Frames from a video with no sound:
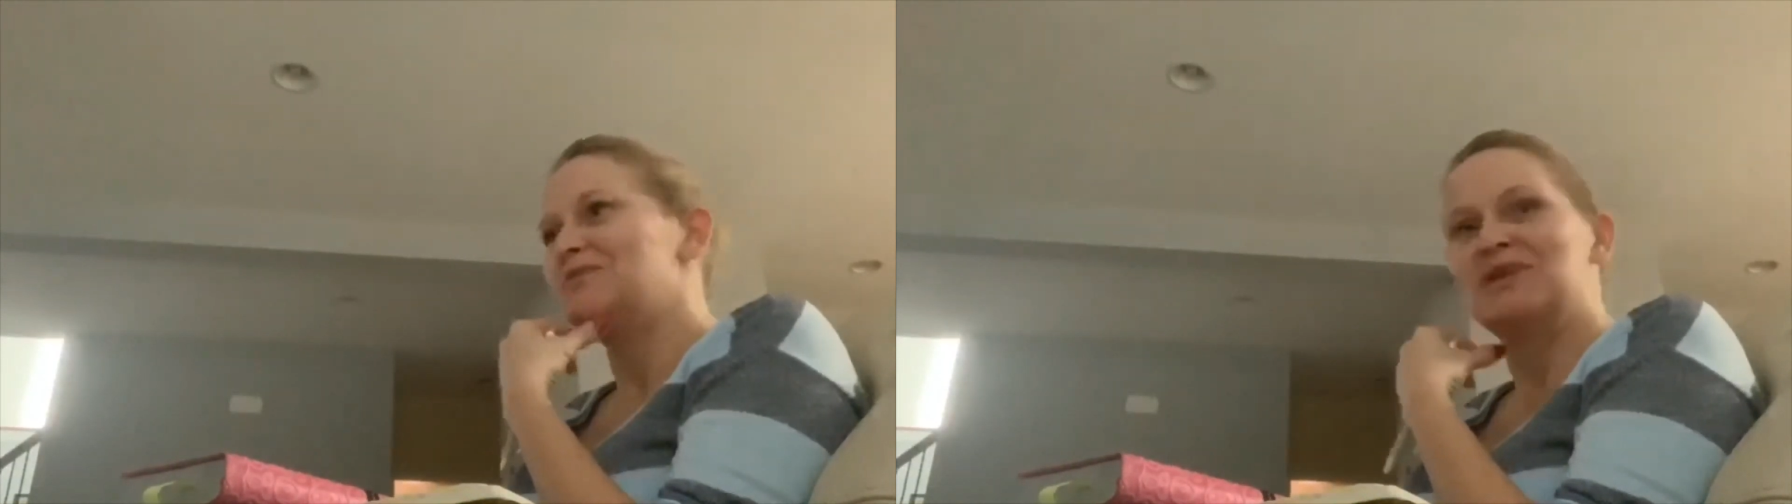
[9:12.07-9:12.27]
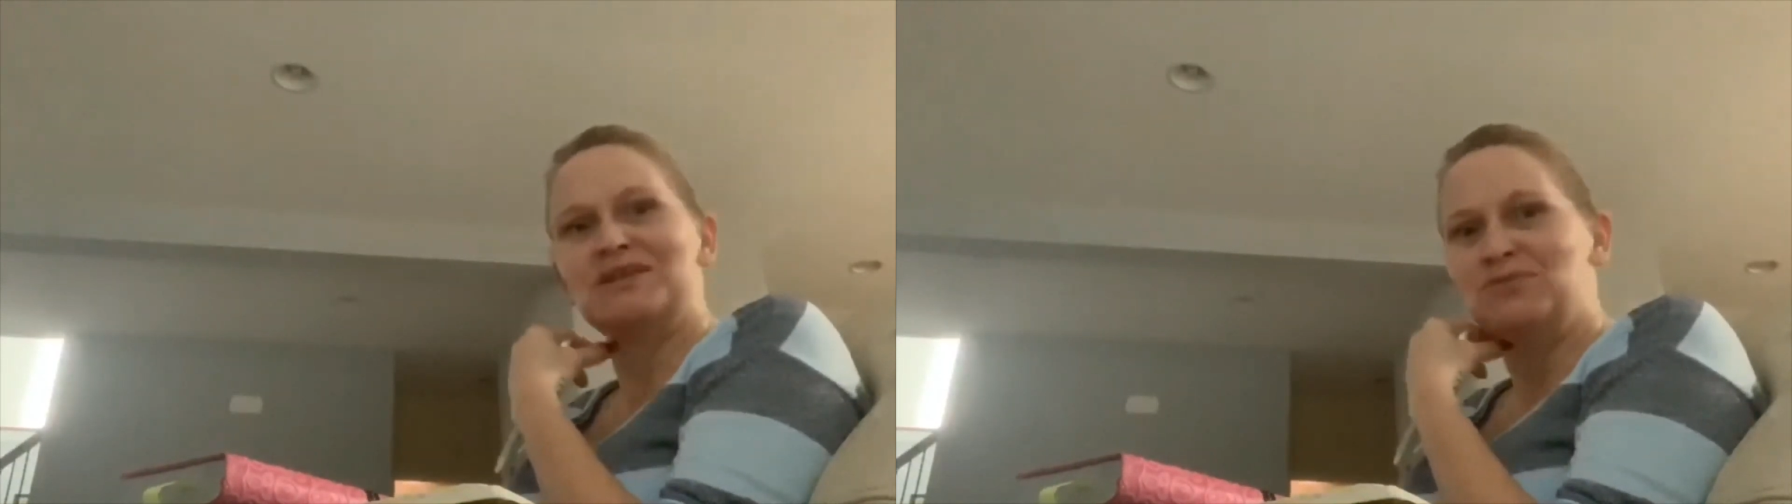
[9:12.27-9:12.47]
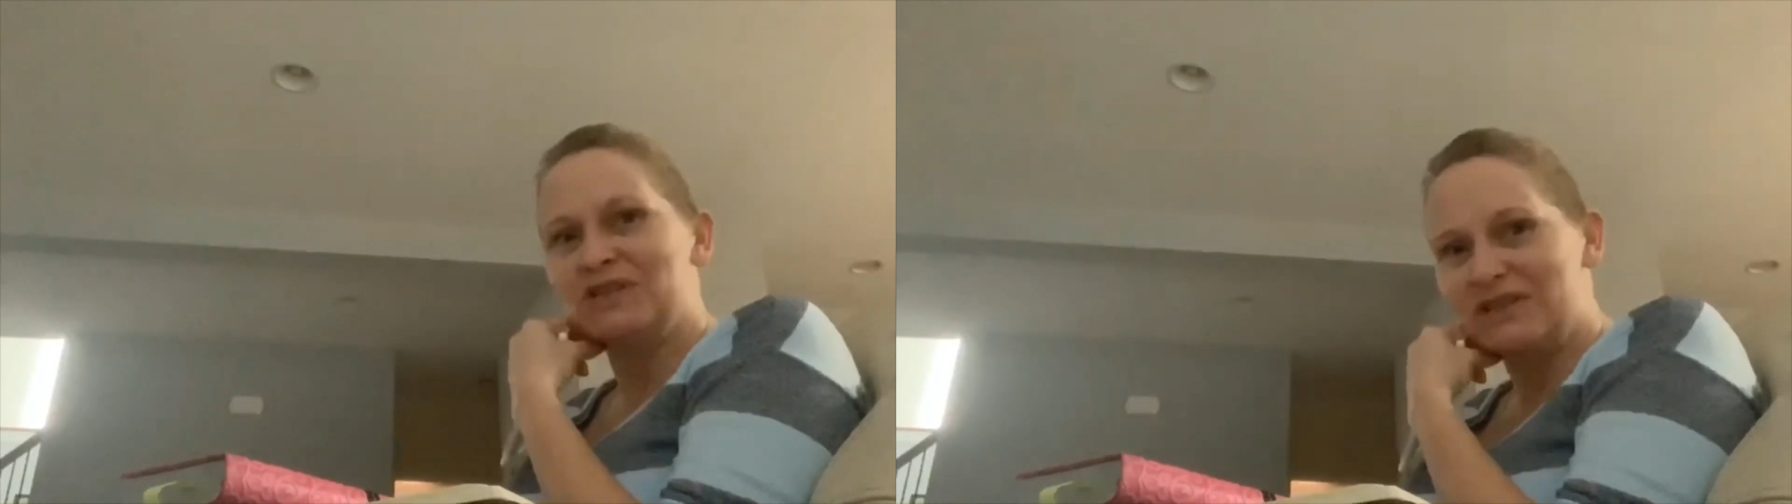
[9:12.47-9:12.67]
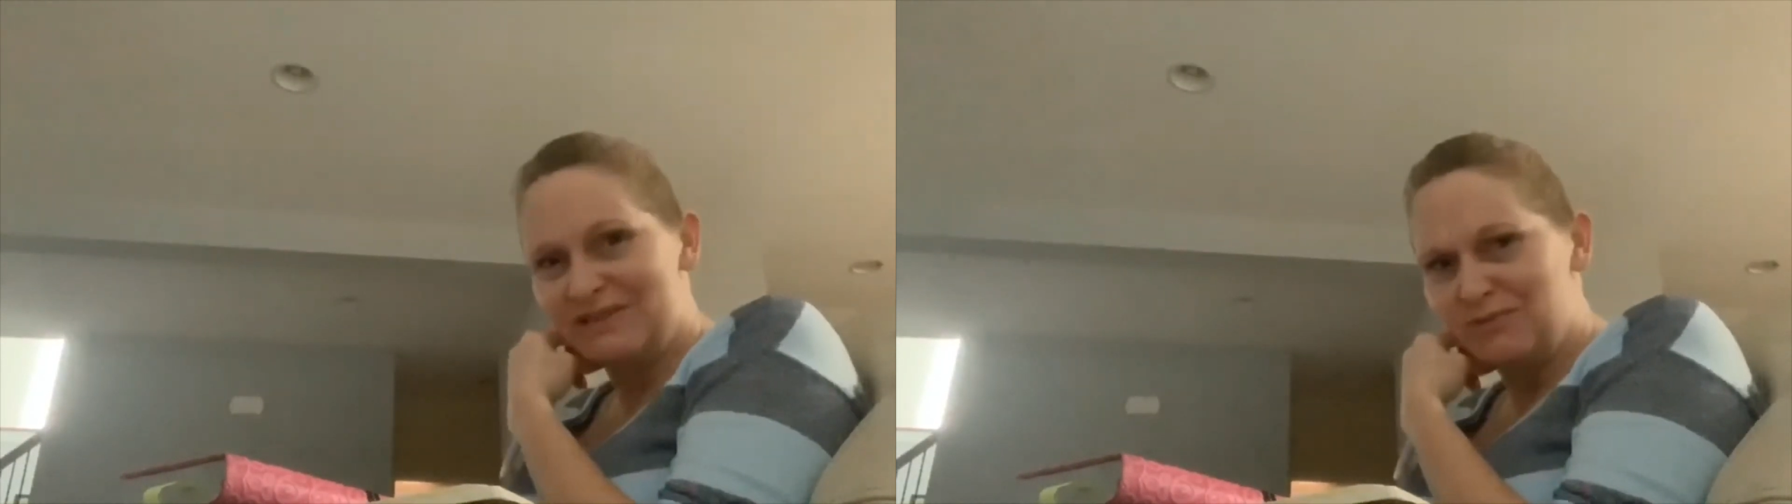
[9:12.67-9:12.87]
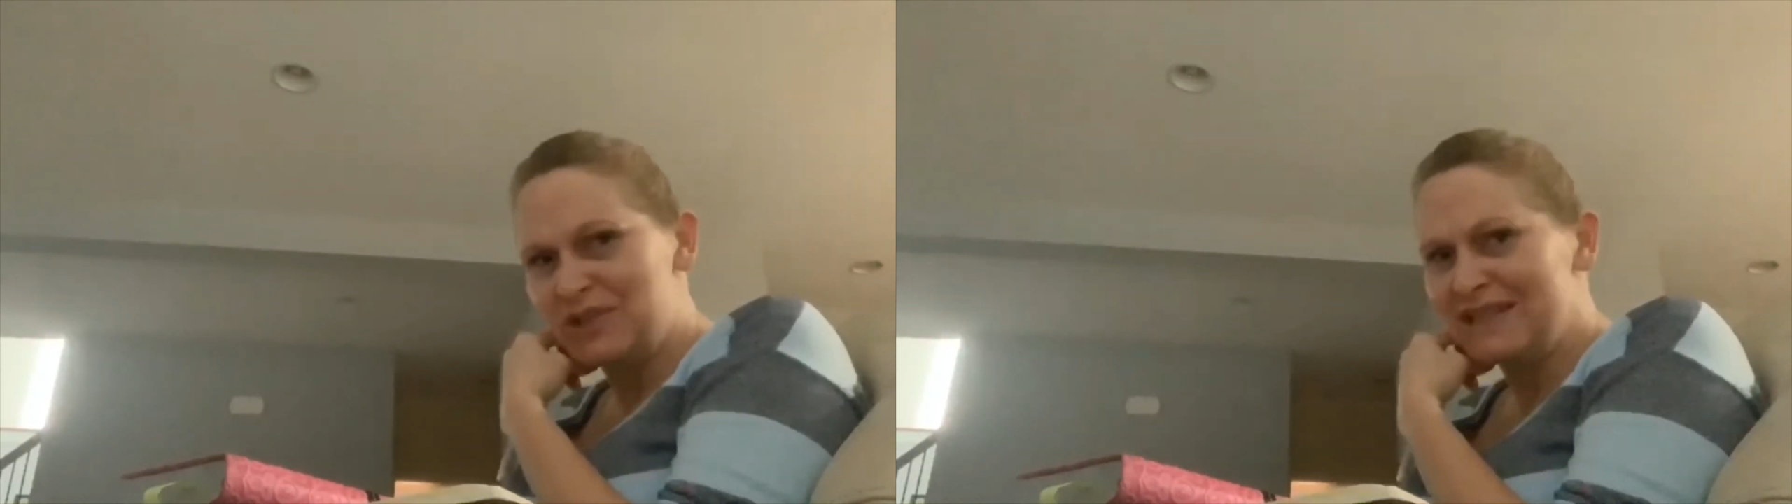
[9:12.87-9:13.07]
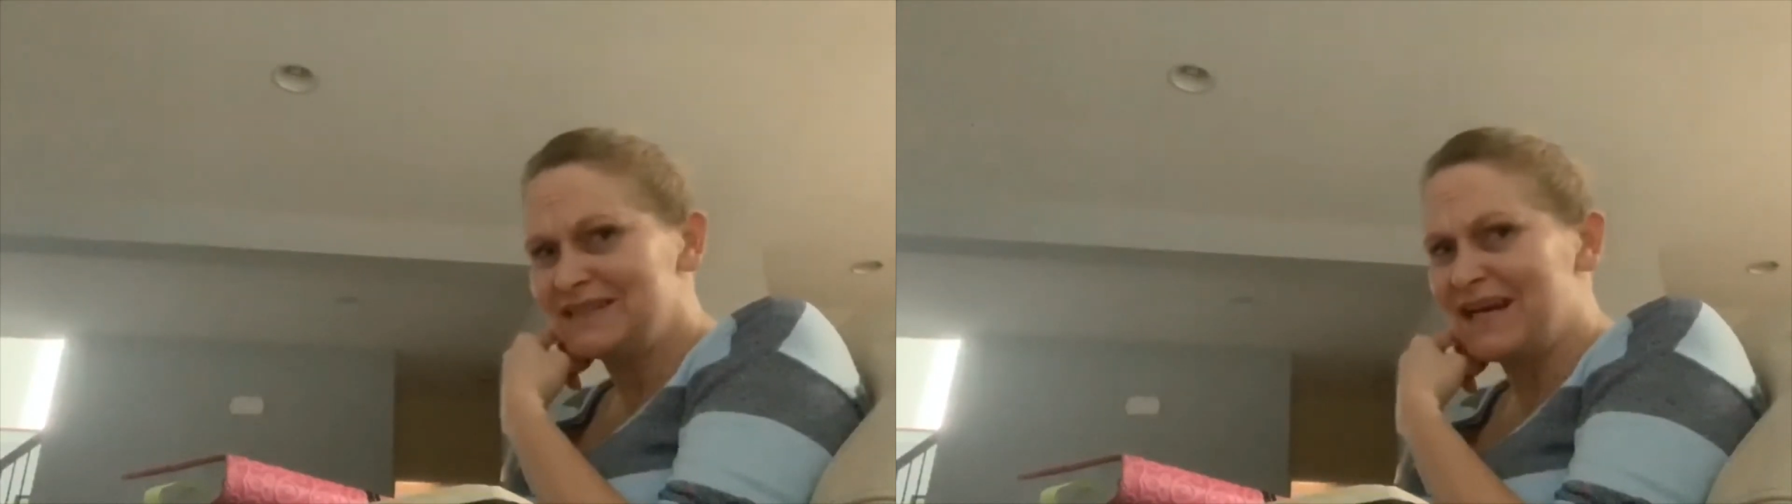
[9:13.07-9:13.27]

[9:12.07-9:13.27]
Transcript: what is